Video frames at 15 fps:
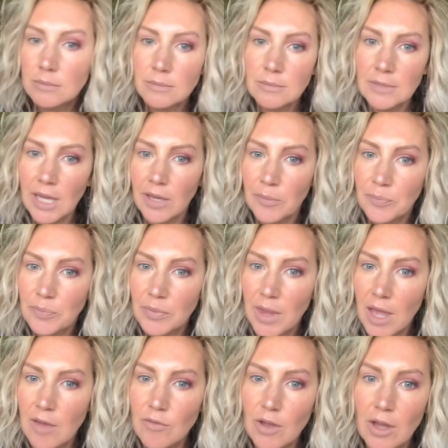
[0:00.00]
Yeah,
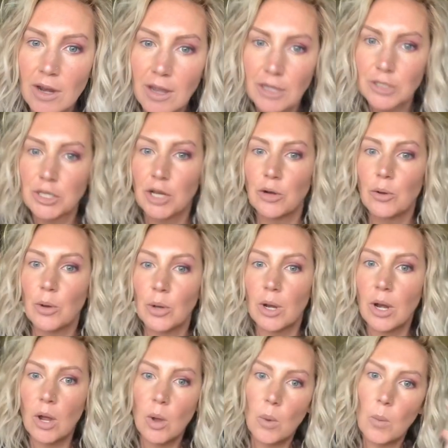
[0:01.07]
I've got eyeshadow on
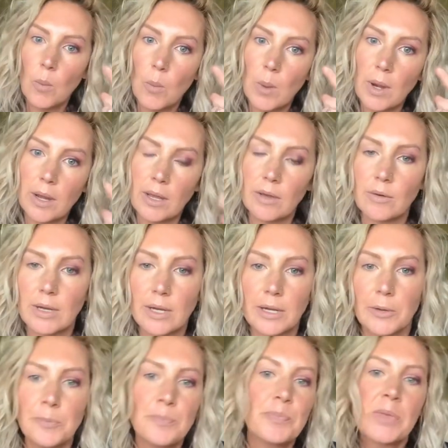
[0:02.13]
one eye right now
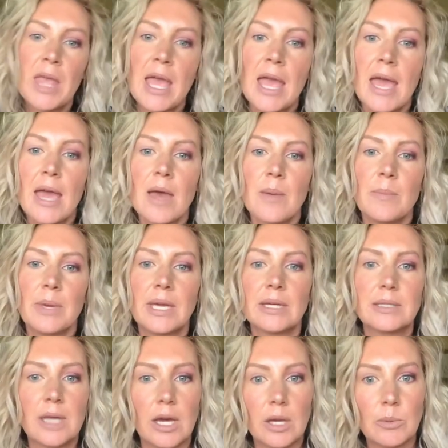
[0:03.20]
because
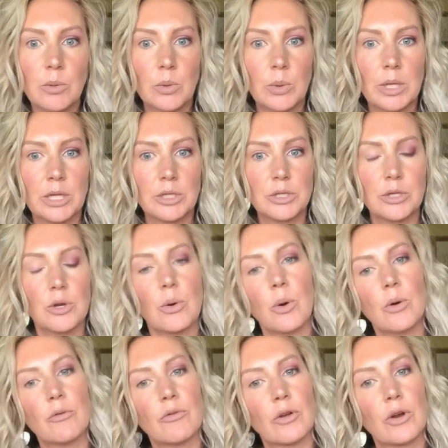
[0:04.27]
I'm going to go
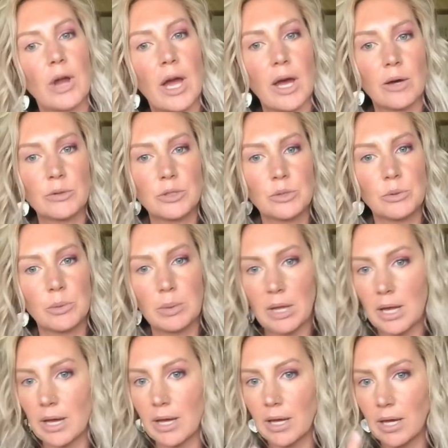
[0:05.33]
over how to
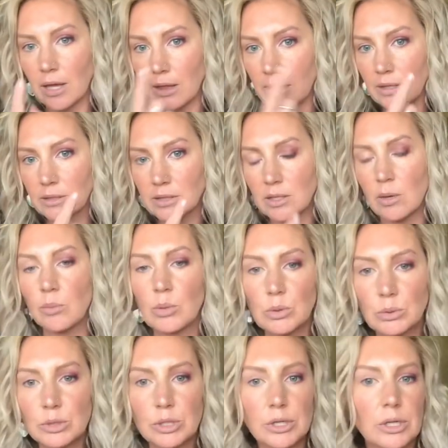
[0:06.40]
apply this
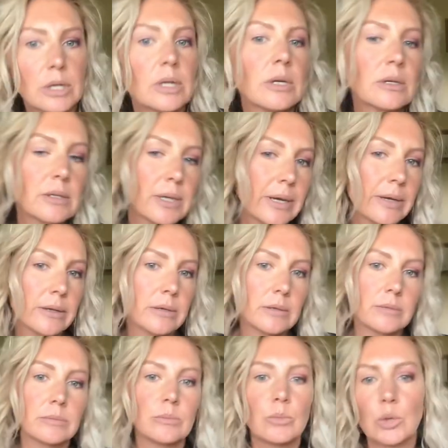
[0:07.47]
bolder, kind of
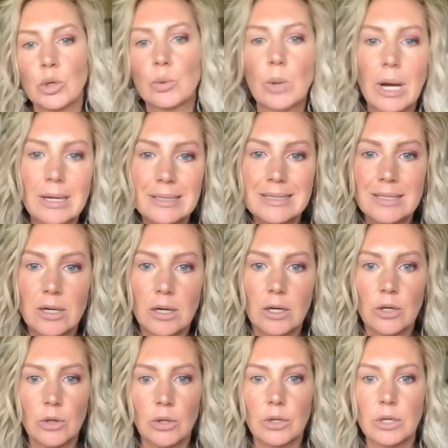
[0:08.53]
more rock star
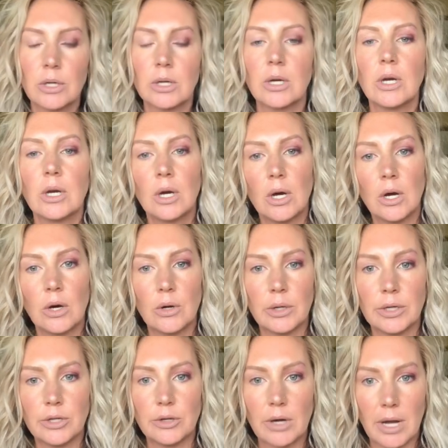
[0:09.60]
look on
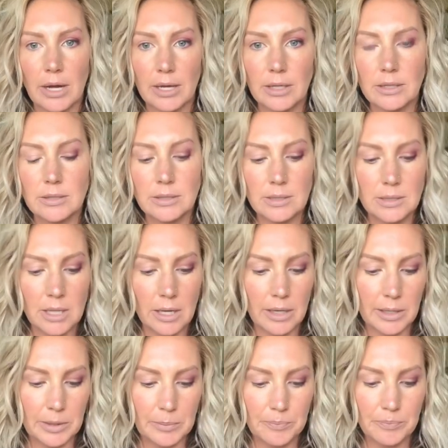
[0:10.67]
your eyes.
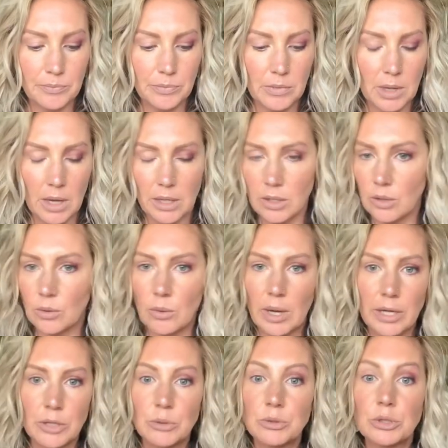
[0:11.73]
I know I
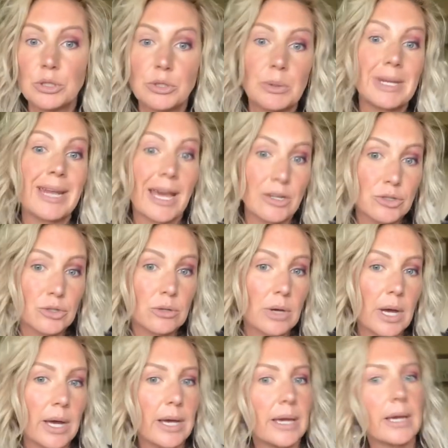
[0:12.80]
usually do a natural
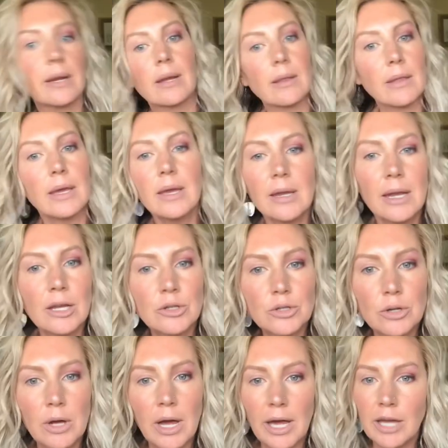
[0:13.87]
eye, and I like a
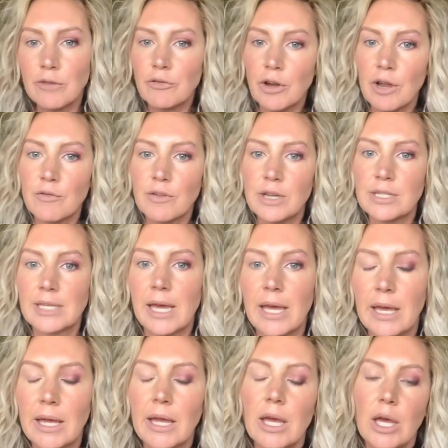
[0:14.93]
natural eye for every
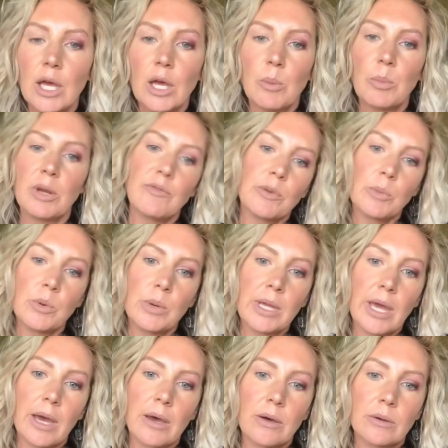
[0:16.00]
day, but if I'm going
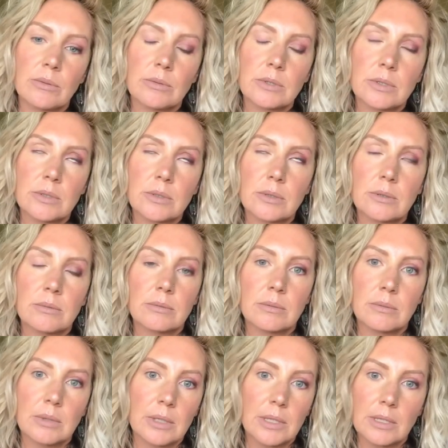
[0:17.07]
out,
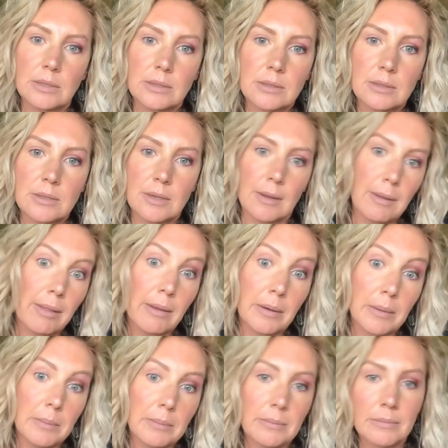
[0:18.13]
I guess to the
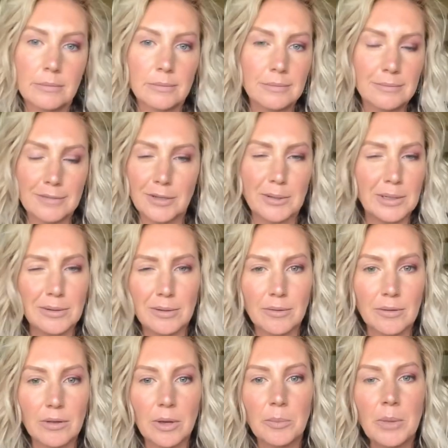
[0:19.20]
club, no, not to the
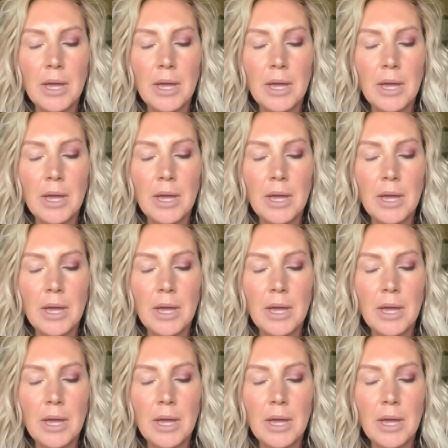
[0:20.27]
club.